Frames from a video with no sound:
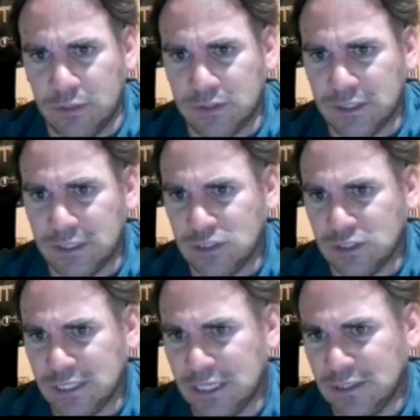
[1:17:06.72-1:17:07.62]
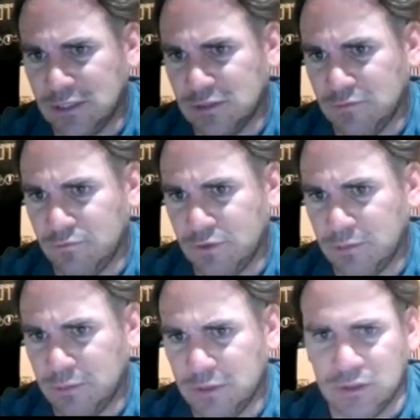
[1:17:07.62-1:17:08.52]
Because I can just take this and
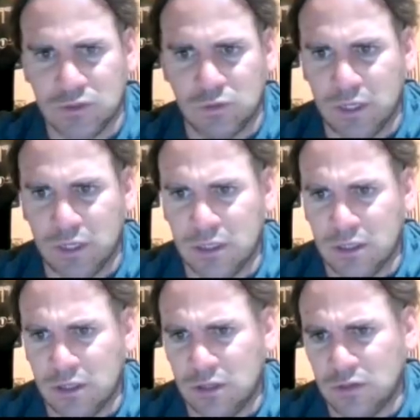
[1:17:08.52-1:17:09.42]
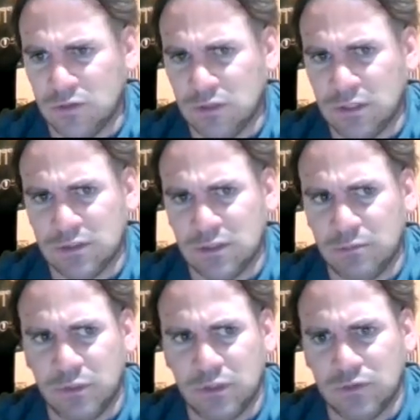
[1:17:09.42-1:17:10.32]
flip it this way. So that's going
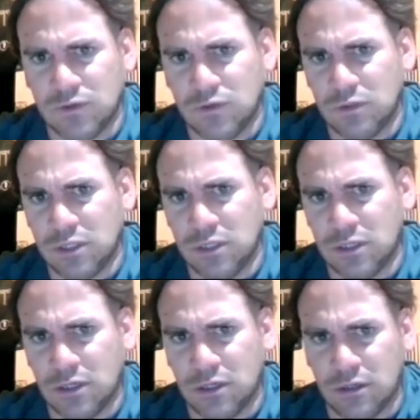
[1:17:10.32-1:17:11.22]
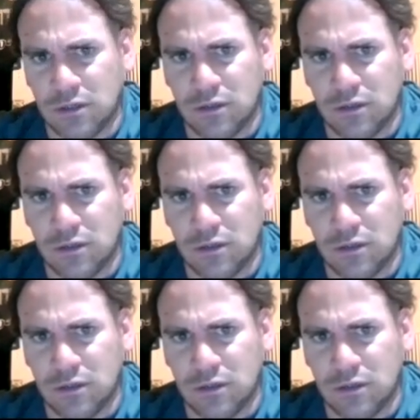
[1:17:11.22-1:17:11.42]
to put a 2 here